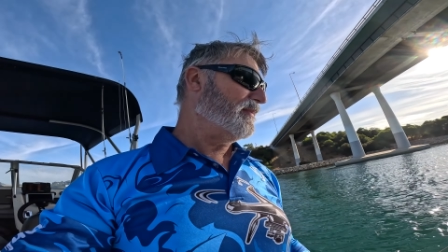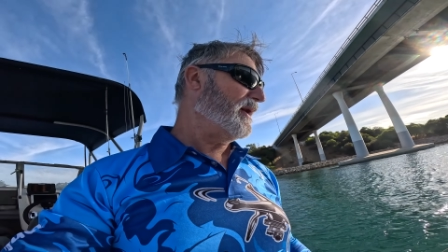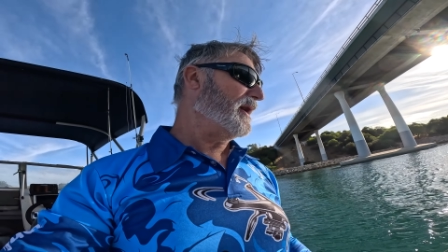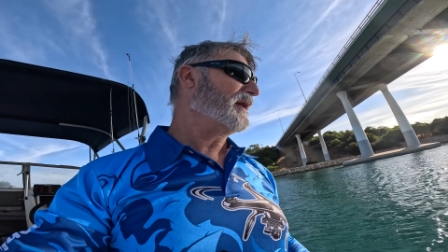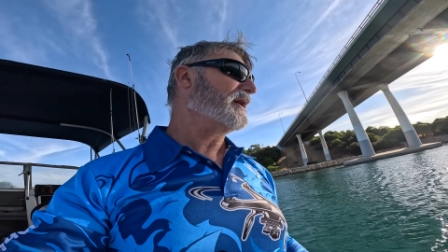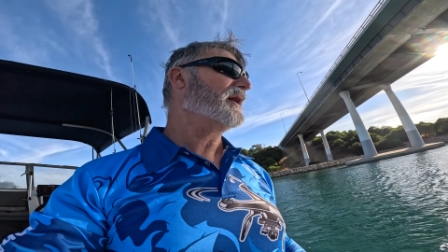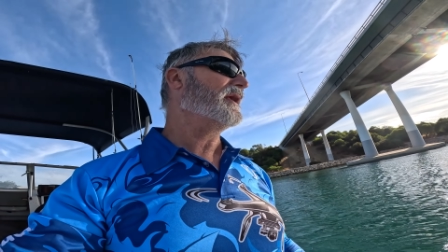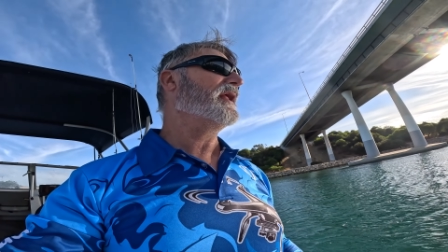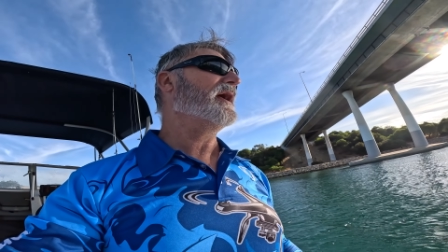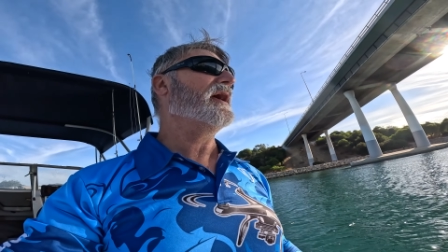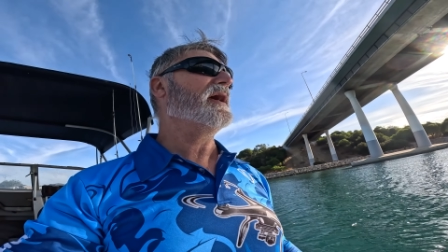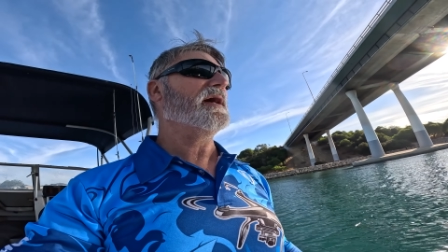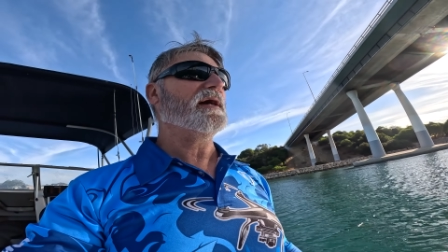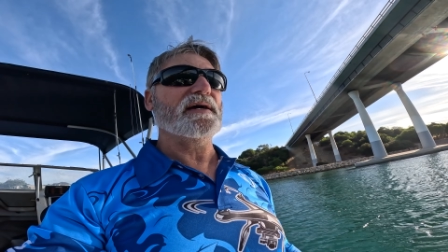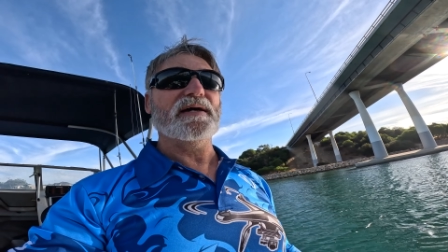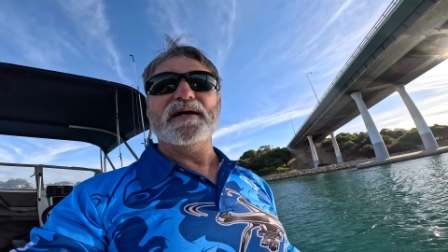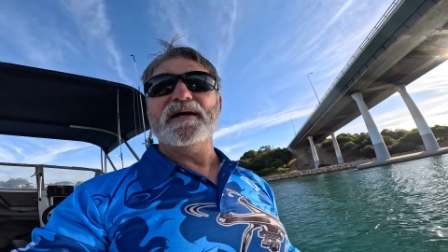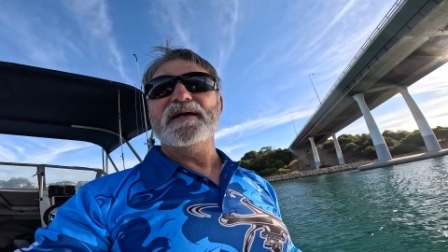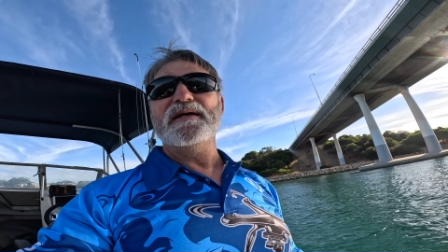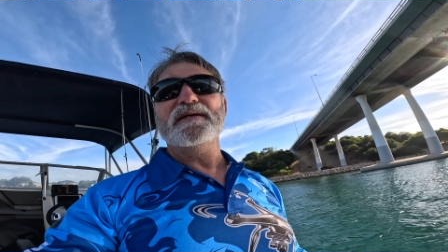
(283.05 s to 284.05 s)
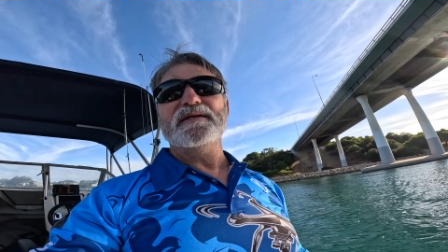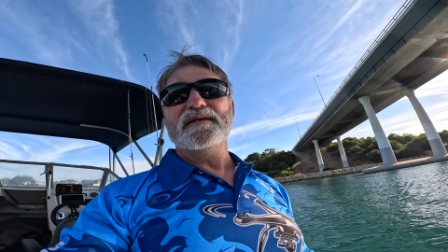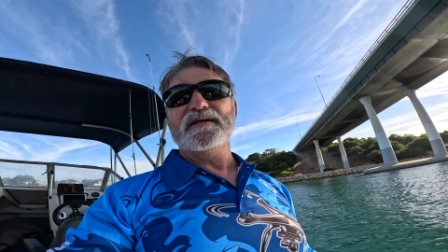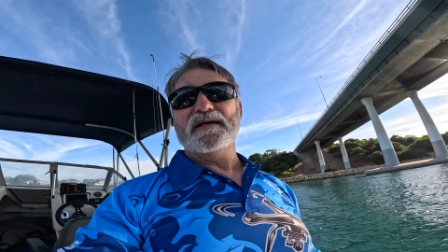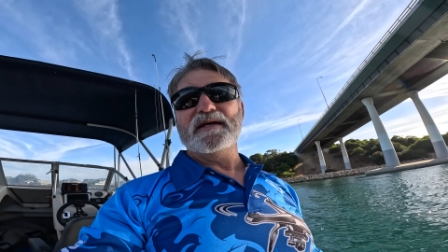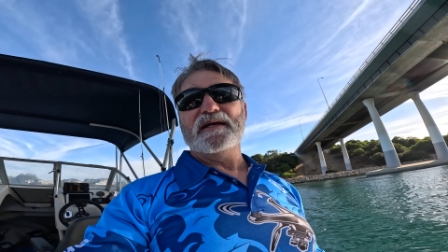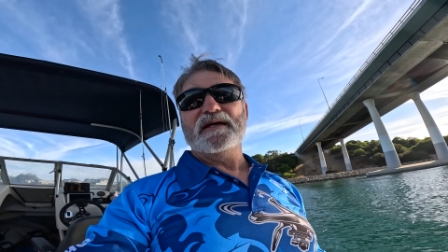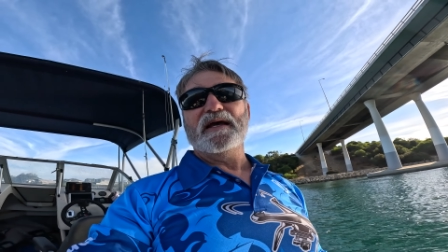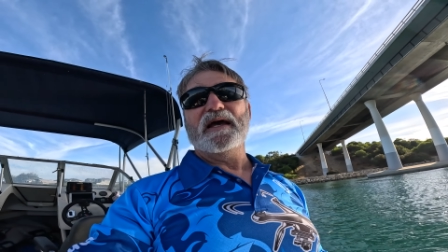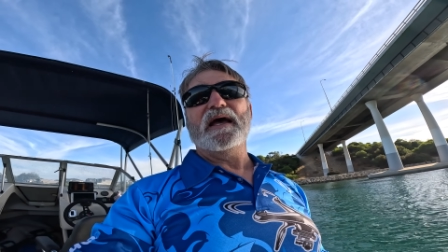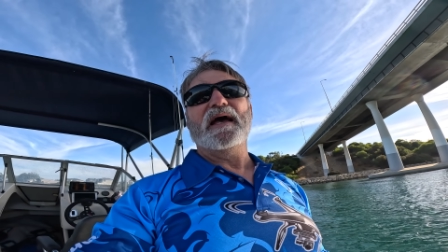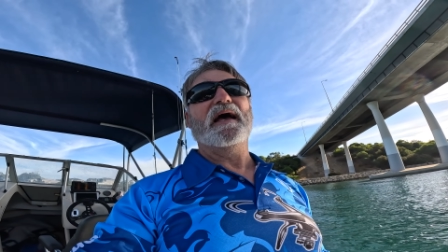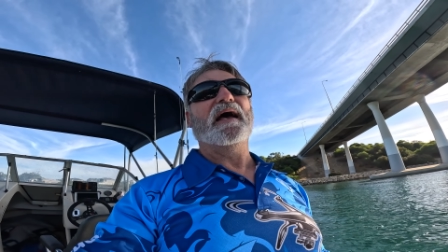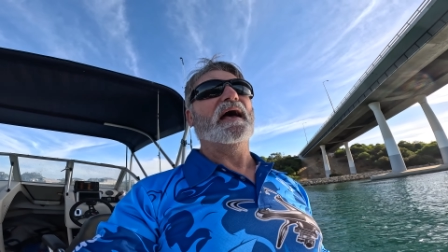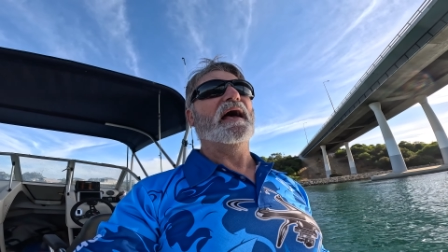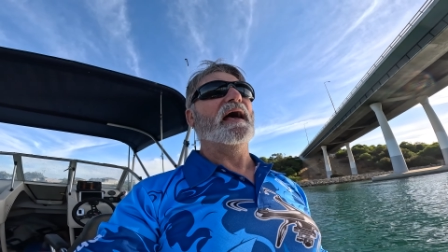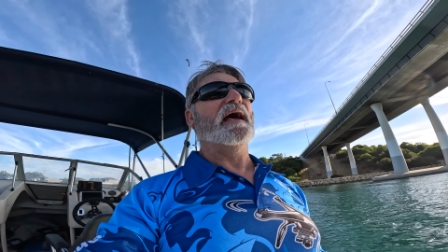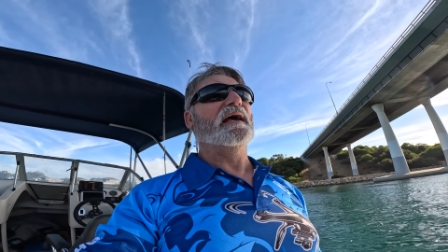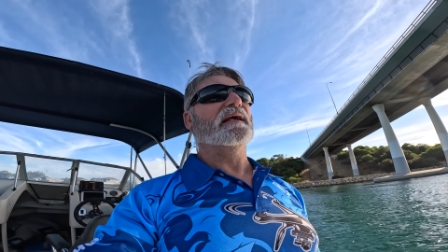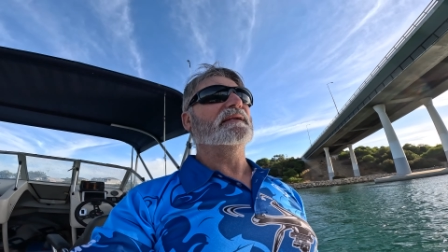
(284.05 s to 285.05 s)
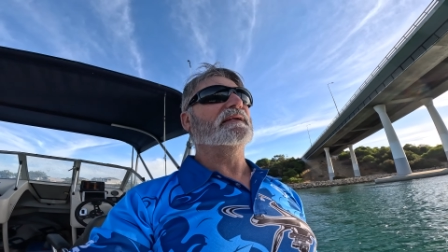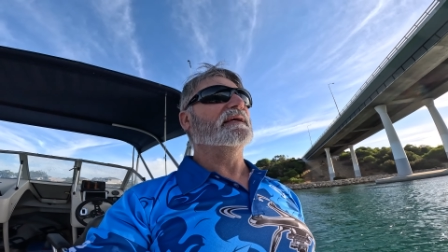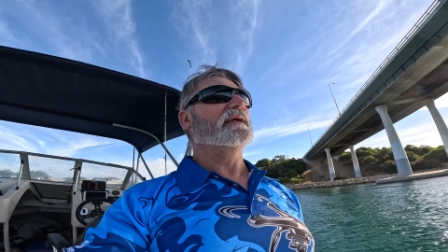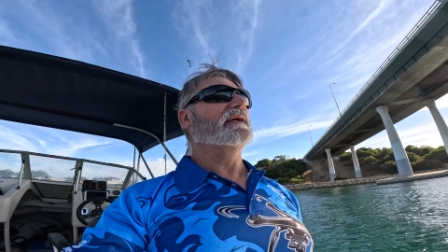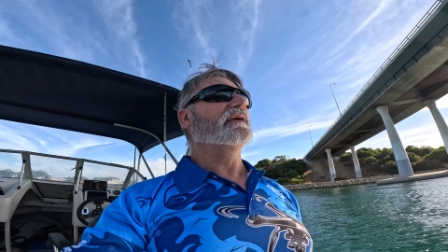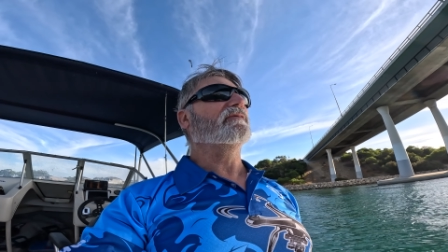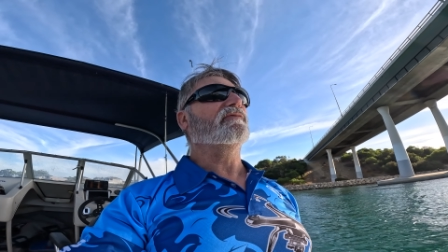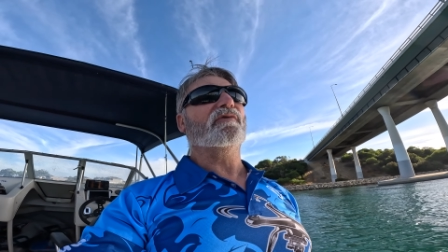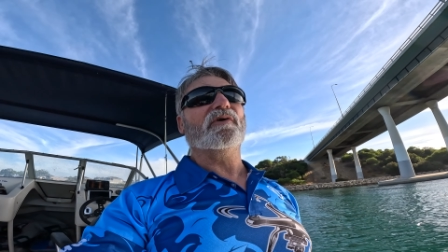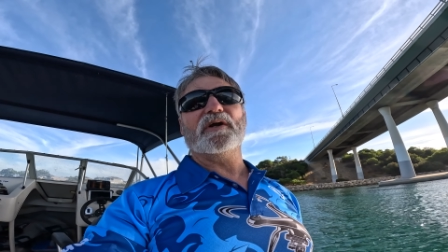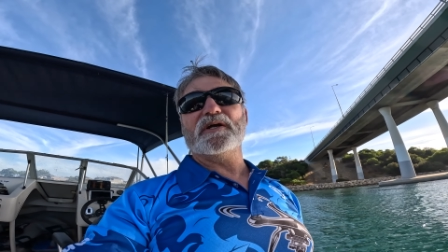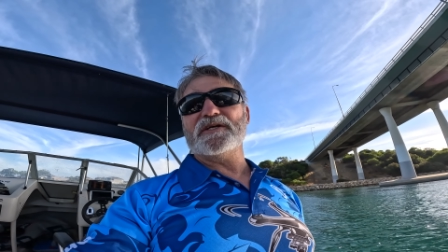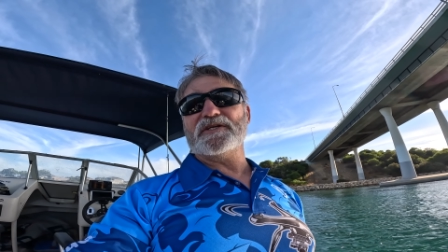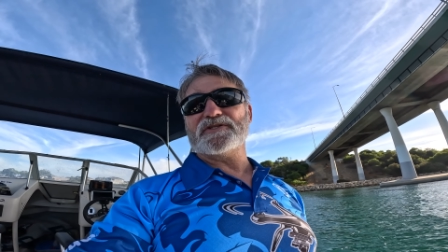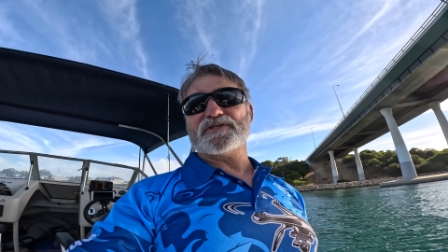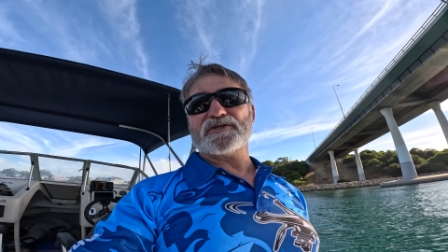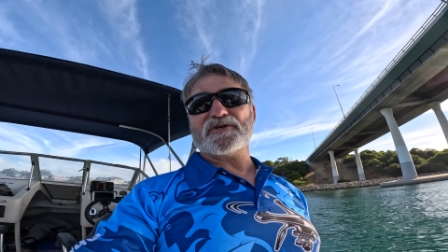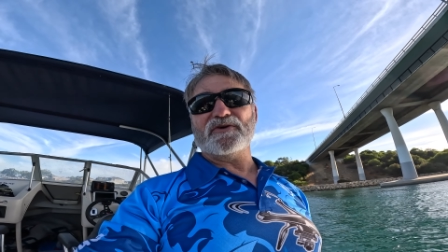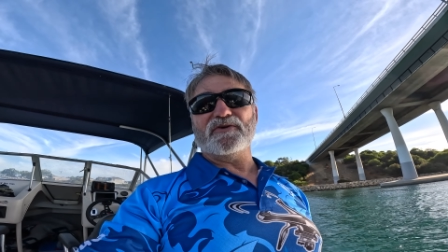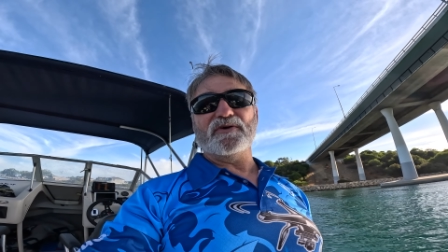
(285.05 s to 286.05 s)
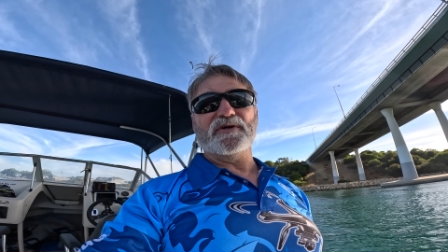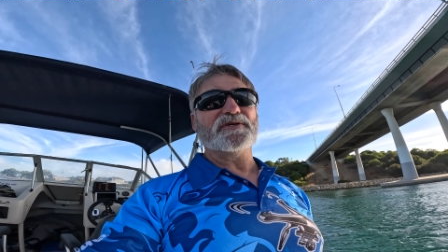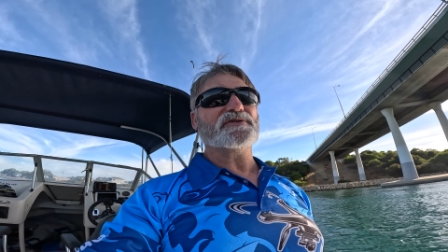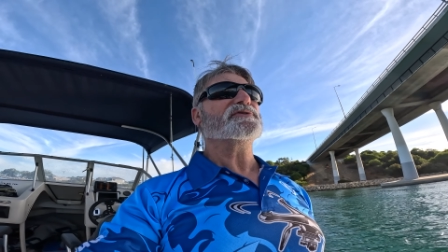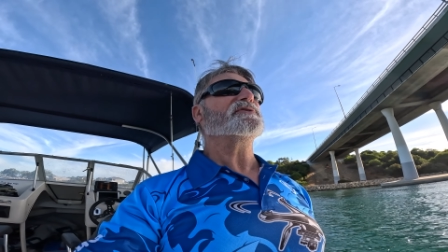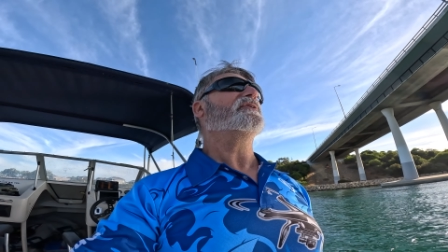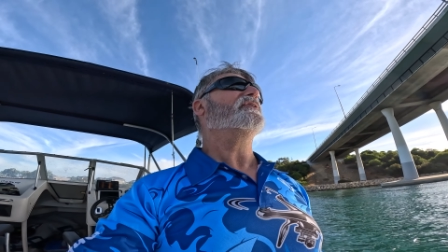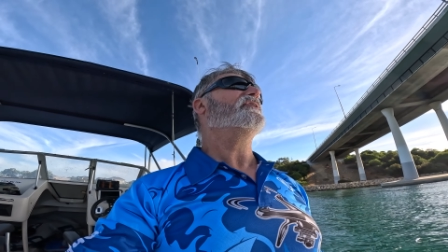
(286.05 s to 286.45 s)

bucket out and it reeks, guys.